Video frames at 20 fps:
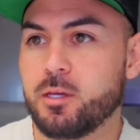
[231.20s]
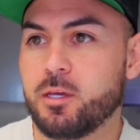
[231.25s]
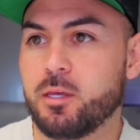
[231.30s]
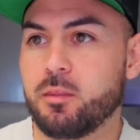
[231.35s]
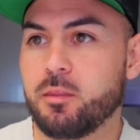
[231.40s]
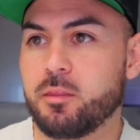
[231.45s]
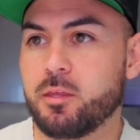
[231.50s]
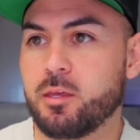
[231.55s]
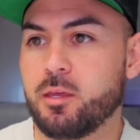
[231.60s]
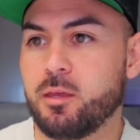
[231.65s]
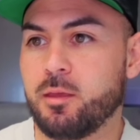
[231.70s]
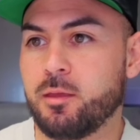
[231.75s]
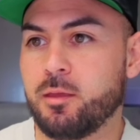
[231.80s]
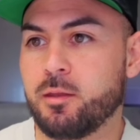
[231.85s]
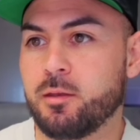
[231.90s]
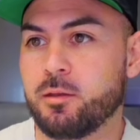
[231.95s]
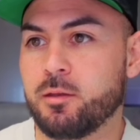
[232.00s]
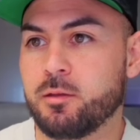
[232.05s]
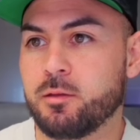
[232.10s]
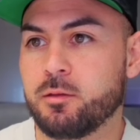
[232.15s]
And
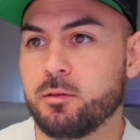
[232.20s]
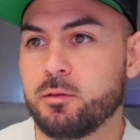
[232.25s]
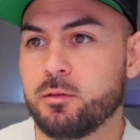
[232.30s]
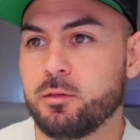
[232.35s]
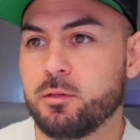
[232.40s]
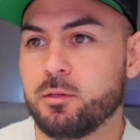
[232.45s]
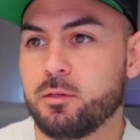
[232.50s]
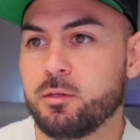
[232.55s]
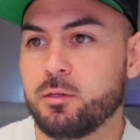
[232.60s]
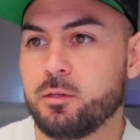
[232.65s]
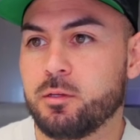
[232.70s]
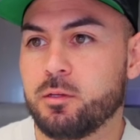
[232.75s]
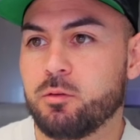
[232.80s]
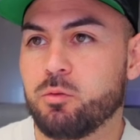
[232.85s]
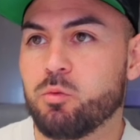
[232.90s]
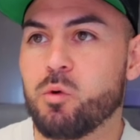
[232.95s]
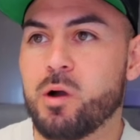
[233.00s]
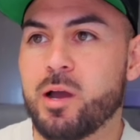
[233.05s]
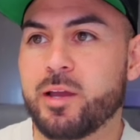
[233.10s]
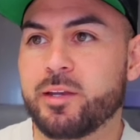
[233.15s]
then
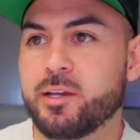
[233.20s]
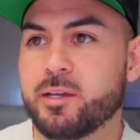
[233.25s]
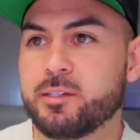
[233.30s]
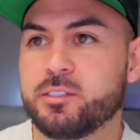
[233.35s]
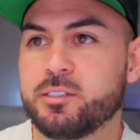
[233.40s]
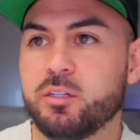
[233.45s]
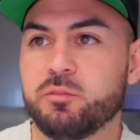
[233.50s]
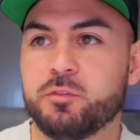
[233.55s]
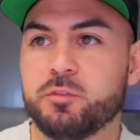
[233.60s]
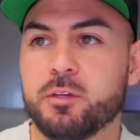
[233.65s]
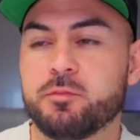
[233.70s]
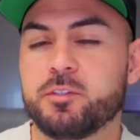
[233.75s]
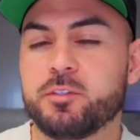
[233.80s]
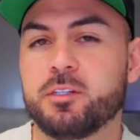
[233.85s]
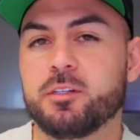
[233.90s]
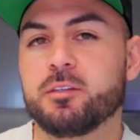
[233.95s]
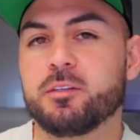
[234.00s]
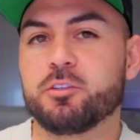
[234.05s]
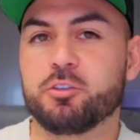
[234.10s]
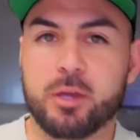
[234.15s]
why 1950?